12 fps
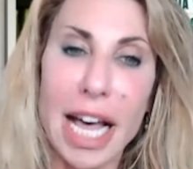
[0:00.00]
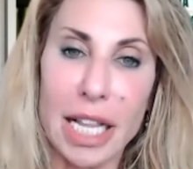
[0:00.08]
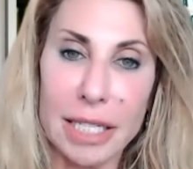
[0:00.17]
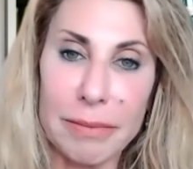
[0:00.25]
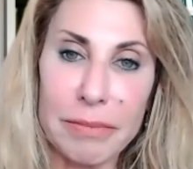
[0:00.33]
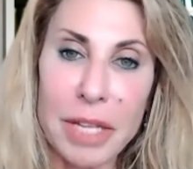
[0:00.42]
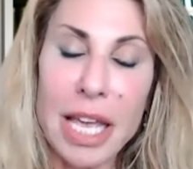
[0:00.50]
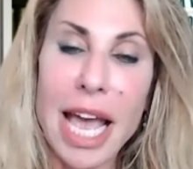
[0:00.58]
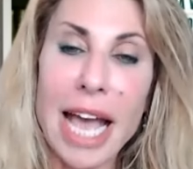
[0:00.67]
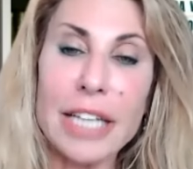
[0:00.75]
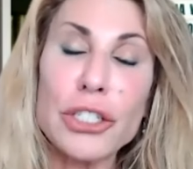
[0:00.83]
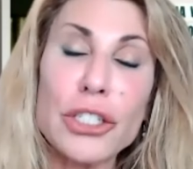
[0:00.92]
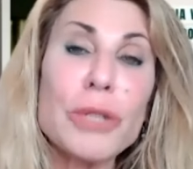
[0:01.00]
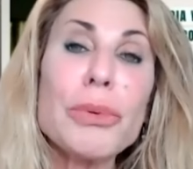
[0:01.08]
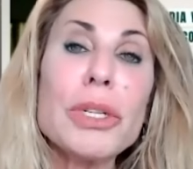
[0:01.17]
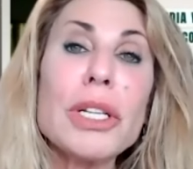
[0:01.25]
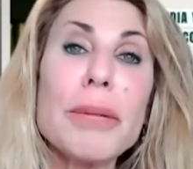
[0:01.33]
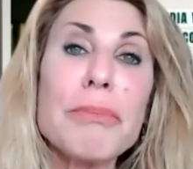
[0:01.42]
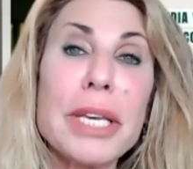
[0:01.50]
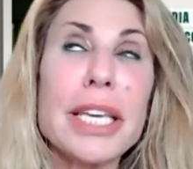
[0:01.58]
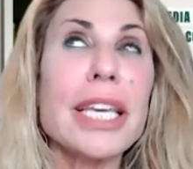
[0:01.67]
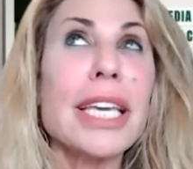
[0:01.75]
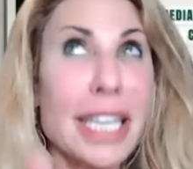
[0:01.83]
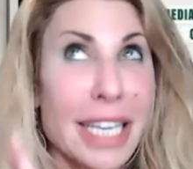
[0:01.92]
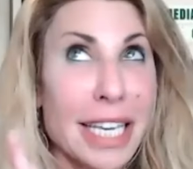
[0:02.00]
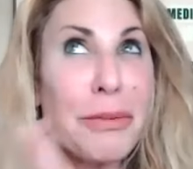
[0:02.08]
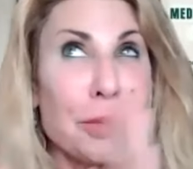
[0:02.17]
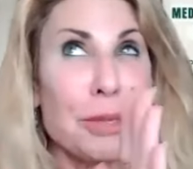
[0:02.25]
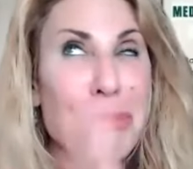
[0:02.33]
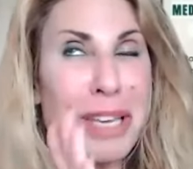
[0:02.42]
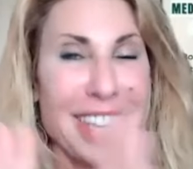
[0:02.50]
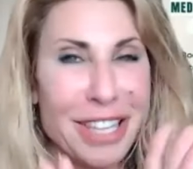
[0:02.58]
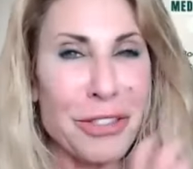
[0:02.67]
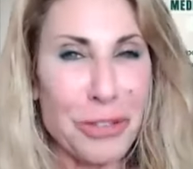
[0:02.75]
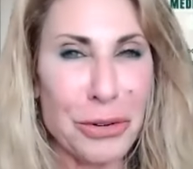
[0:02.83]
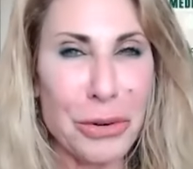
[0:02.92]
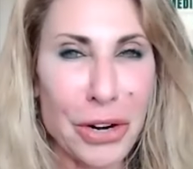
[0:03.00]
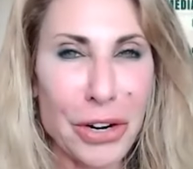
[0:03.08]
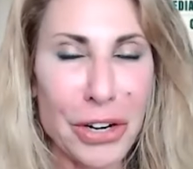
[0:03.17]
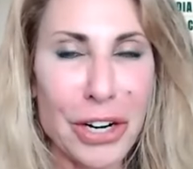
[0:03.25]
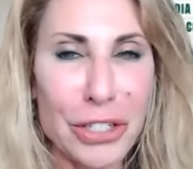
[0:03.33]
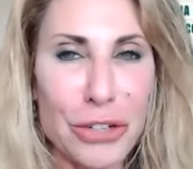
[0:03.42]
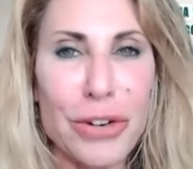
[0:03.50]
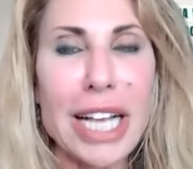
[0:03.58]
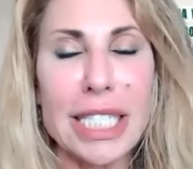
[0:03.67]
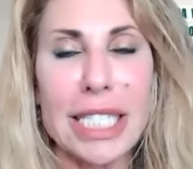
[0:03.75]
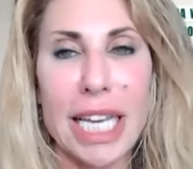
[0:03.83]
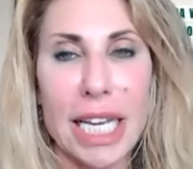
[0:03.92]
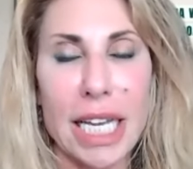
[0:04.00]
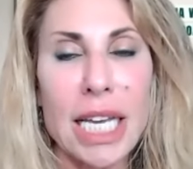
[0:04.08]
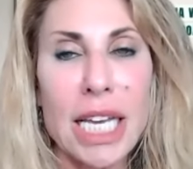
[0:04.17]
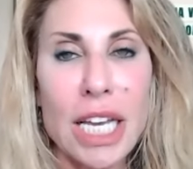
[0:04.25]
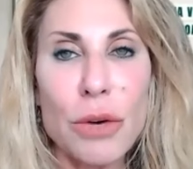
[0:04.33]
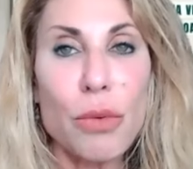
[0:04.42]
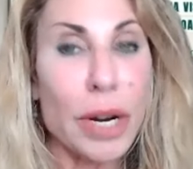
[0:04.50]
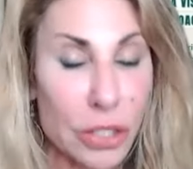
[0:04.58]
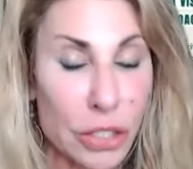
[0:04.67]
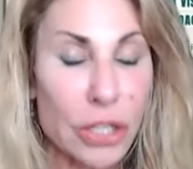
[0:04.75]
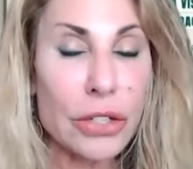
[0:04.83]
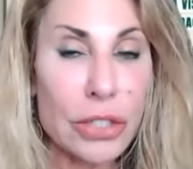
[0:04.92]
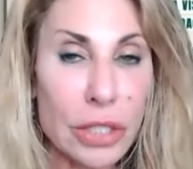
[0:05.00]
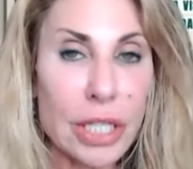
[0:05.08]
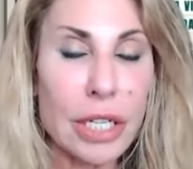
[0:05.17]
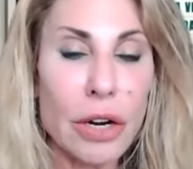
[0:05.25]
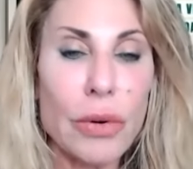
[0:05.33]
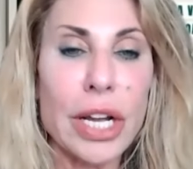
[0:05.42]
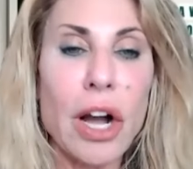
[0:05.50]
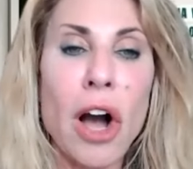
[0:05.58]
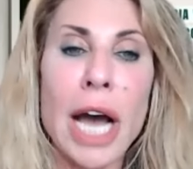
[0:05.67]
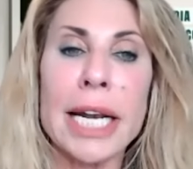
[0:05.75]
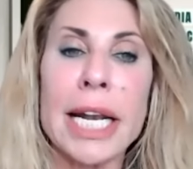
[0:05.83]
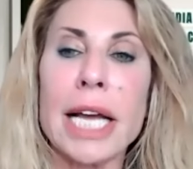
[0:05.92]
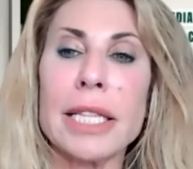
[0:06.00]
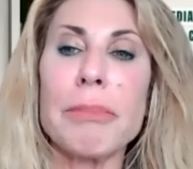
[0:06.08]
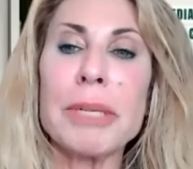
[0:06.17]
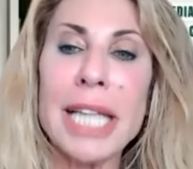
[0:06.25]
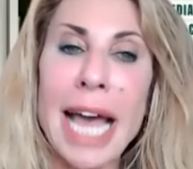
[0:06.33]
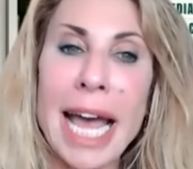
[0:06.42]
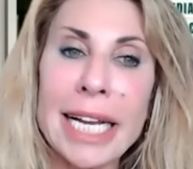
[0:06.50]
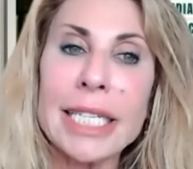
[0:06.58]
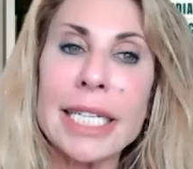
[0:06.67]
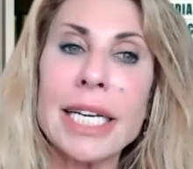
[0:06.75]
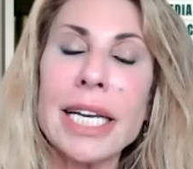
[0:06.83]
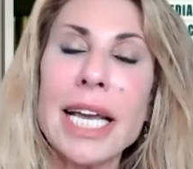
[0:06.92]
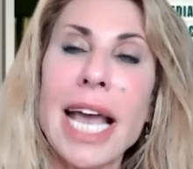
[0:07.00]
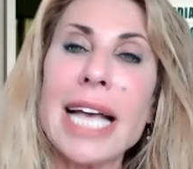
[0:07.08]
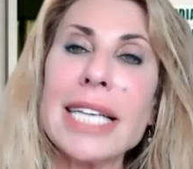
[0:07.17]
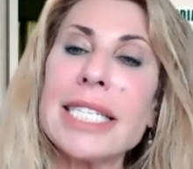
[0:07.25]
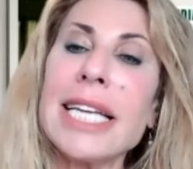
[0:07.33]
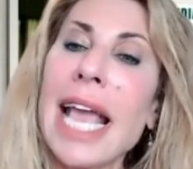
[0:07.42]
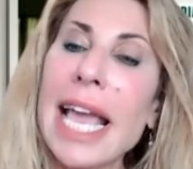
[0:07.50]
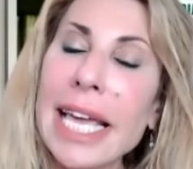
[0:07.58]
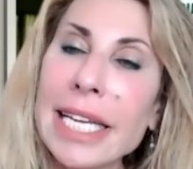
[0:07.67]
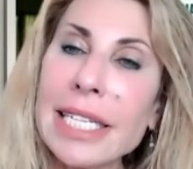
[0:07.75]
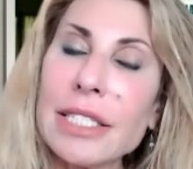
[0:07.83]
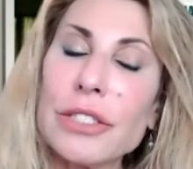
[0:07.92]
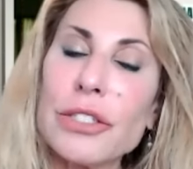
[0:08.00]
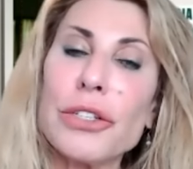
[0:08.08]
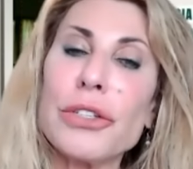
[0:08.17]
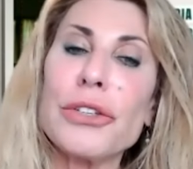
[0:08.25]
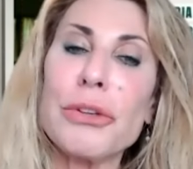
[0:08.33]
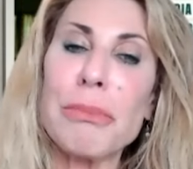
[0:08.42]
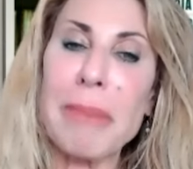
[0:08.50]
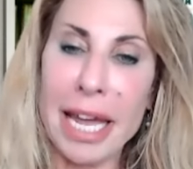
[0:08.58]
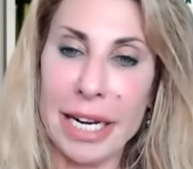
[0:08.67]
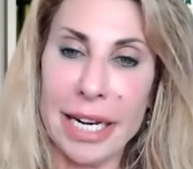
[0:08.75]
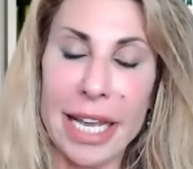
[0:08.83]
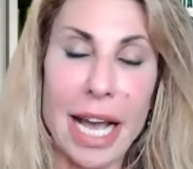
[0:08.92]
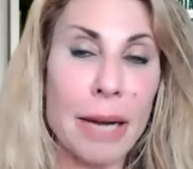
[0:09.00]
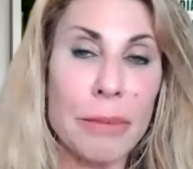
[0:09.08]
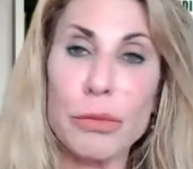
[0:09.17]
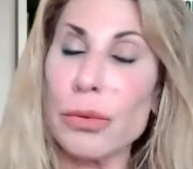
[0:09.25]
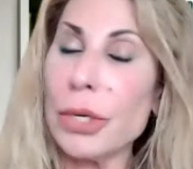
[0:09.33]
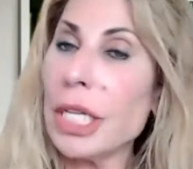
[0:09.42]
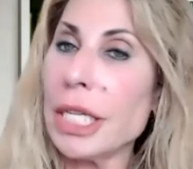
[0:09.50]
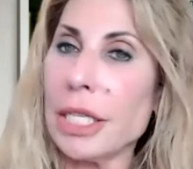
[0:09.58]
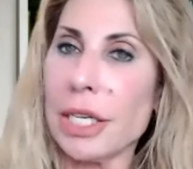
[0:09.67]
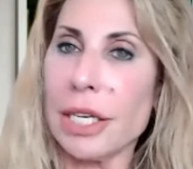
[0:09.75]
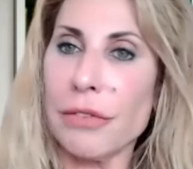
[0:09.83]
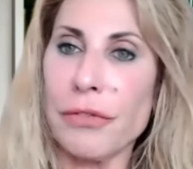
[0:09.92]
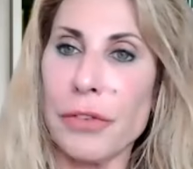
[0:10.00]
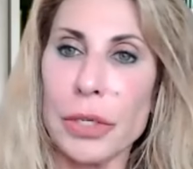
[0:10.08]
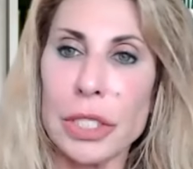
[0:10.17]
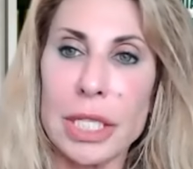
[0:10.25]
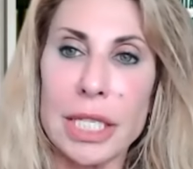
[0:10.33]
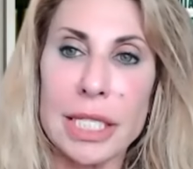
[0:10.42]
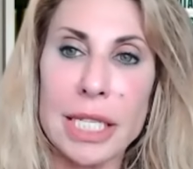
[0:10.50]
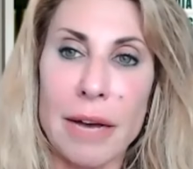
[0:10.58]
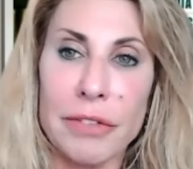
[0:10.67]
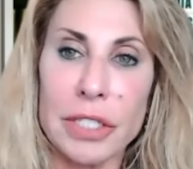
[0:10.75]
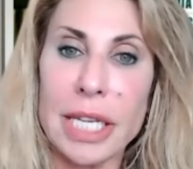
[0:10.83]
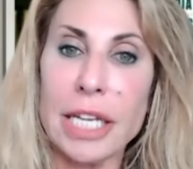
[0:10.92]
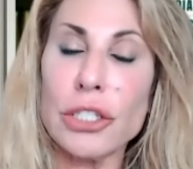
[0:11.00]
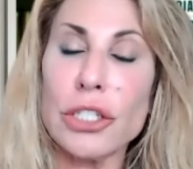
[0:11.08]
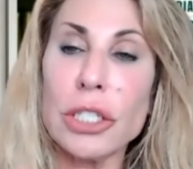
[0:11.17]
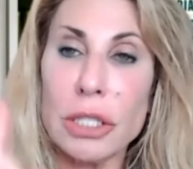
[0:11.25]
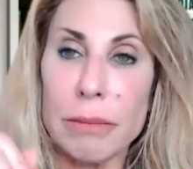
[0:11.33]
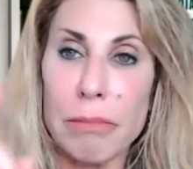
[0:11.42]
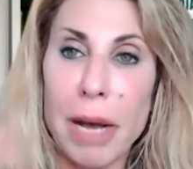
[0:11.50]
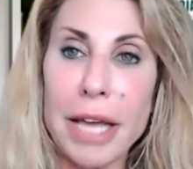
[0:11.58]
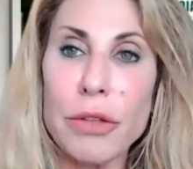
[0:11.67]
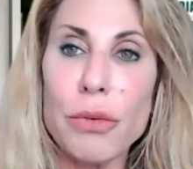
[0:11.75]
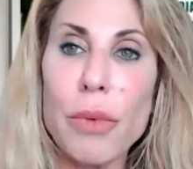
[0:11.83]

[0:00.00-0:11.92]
and she will be, he will be, through her addressing what is currently going on on the planet as an aid to humanity. I'm really looking forward to these conversations. And by the way,